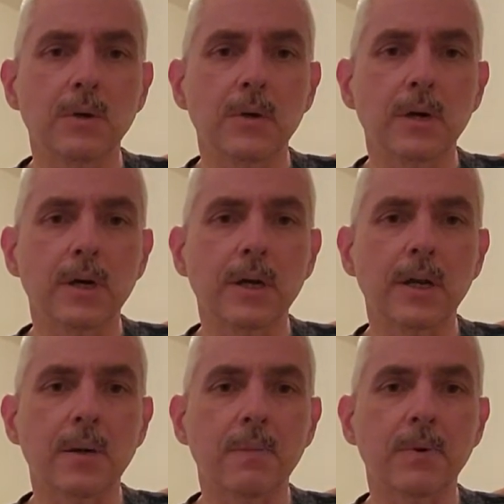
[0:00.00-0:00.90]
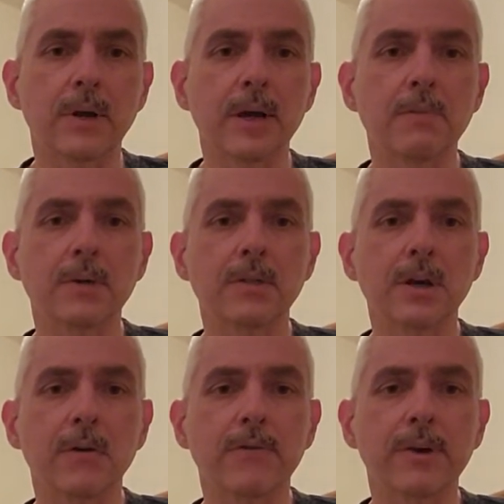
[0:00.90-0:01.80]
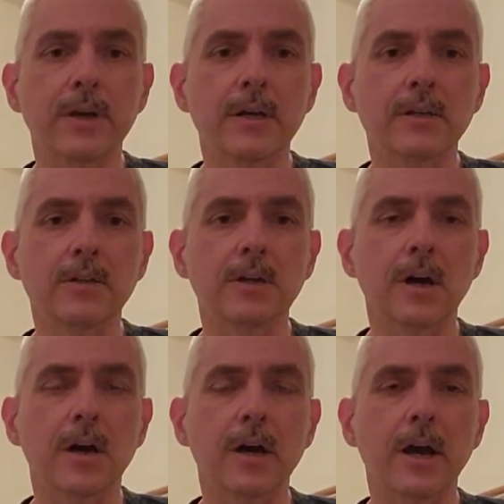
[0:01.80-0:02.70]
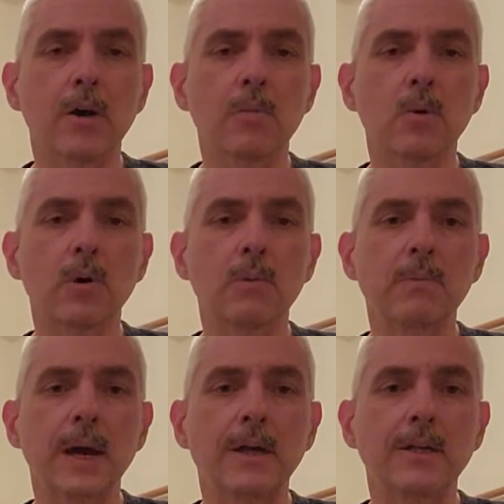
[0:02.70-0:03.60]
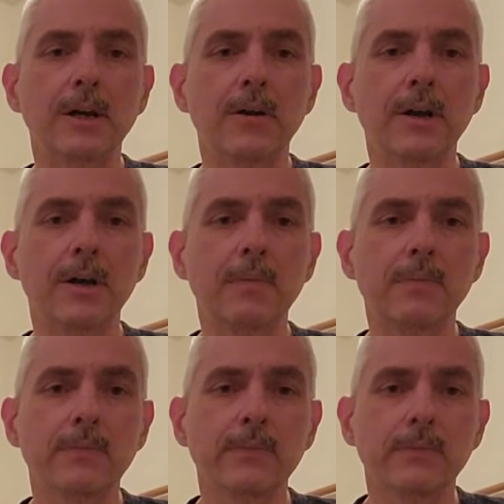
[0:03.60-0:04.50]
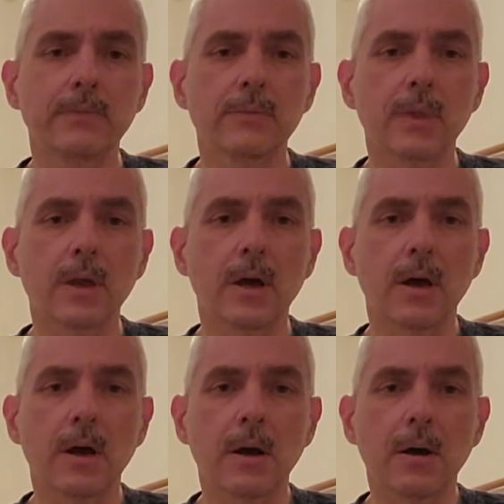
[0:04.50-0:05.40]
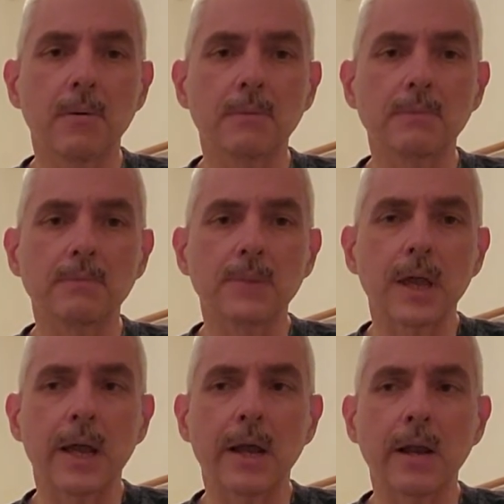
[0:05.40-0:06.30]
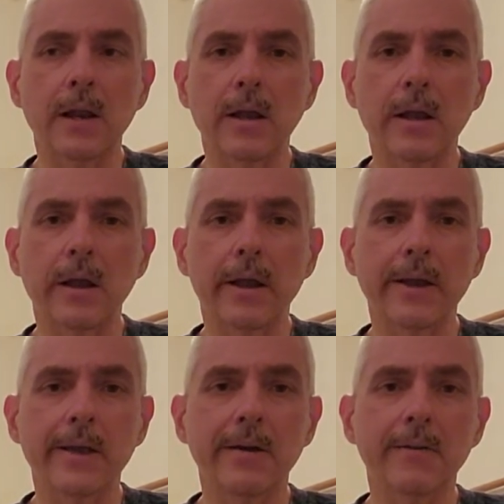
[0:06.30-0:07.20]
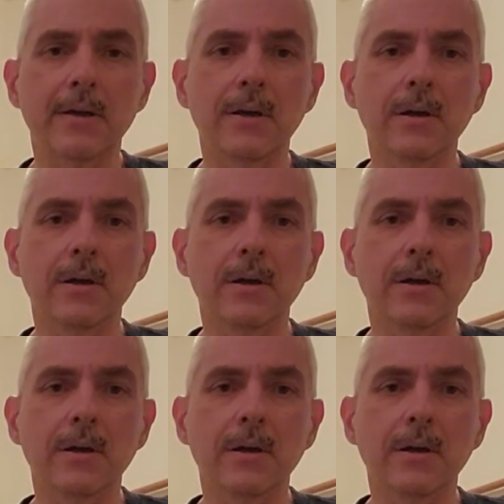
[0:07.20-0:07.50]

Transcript: I cannot protect myself against airborne bacteria and any of the